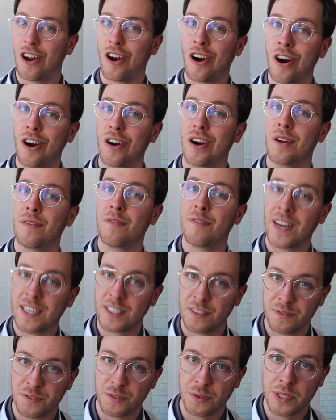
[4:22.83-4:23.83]
are
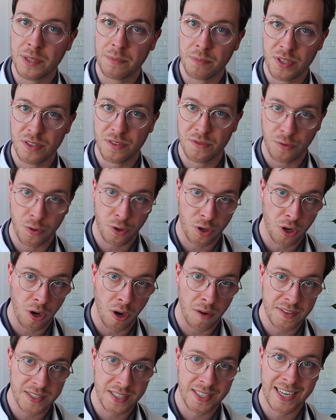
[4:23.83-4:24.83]
effective treatments for
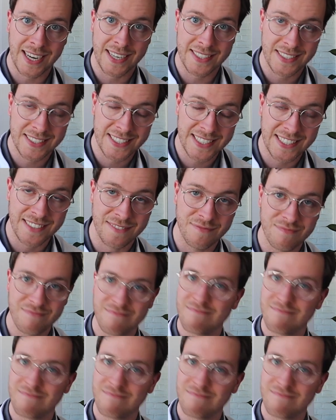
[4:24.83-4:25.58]
COVID-19.